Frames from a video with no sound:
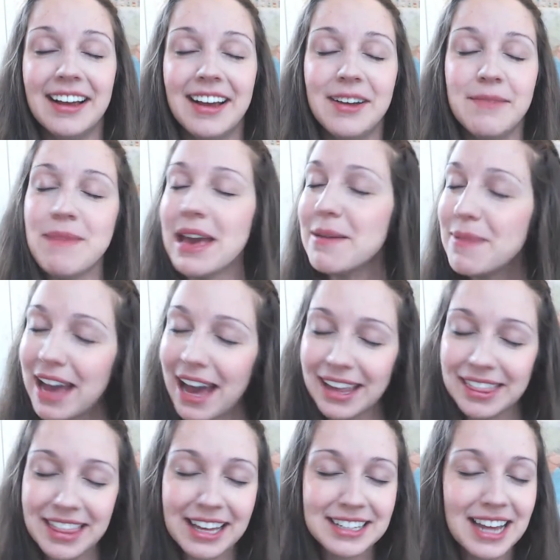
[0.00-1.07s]
Maybe
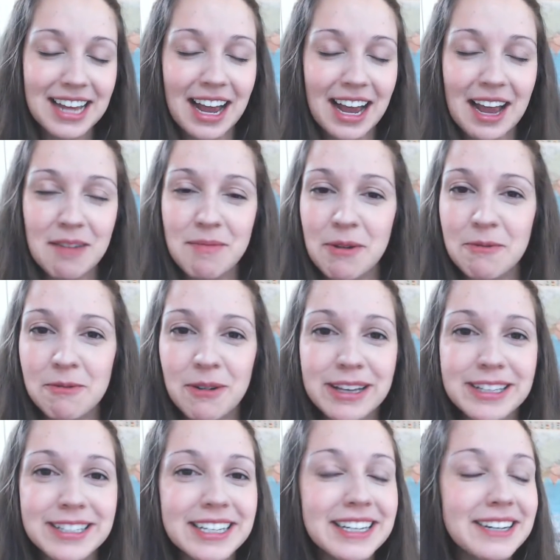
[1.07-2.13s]
at that time it
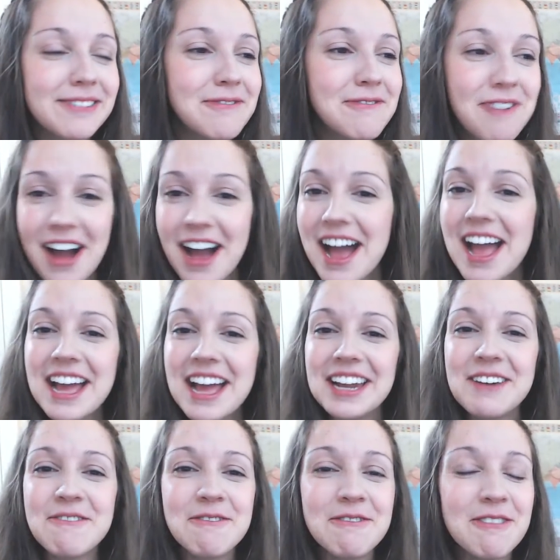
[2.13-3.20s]
wasn't fun,
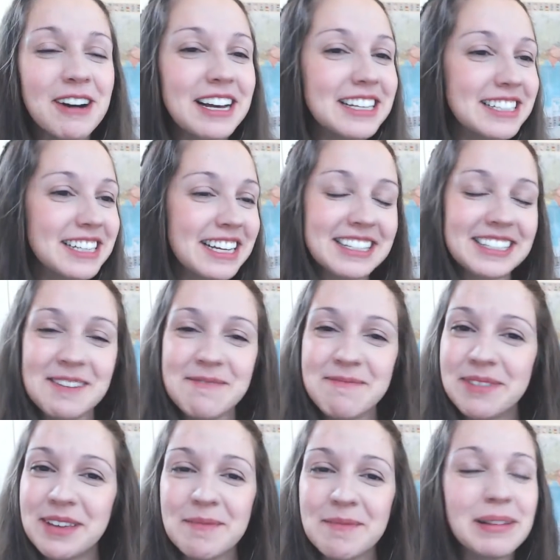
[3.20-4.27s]
it wasn't
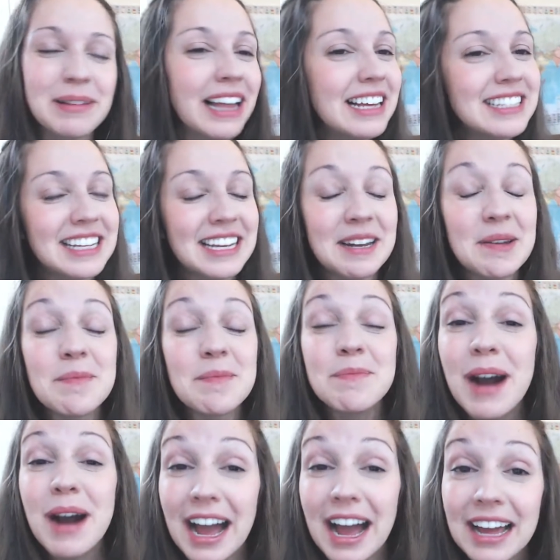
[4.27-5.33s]
something pleasant,
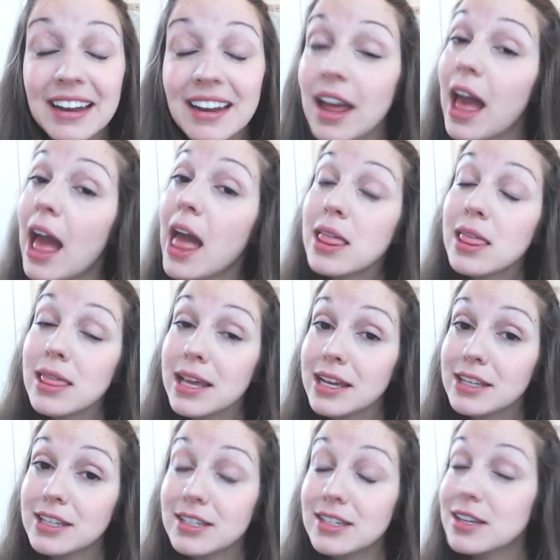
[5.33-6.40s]
but at
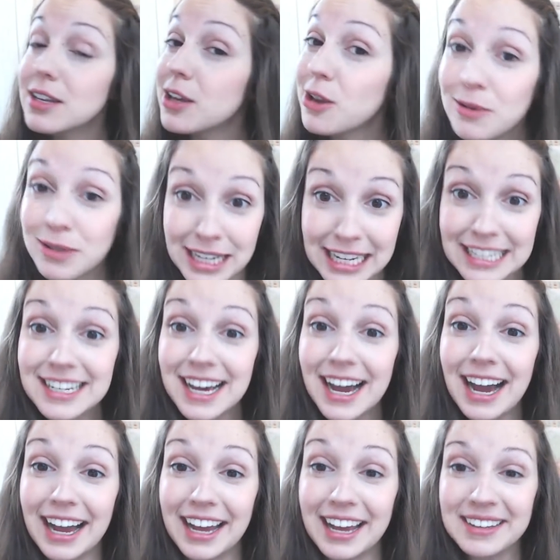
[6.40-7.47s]
least you didn't
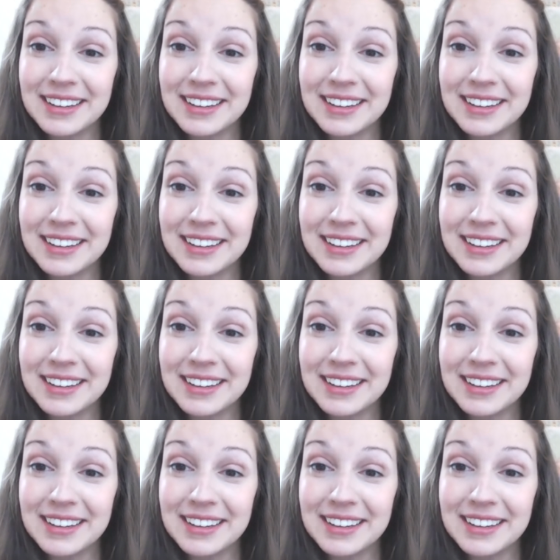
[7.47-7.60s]
die.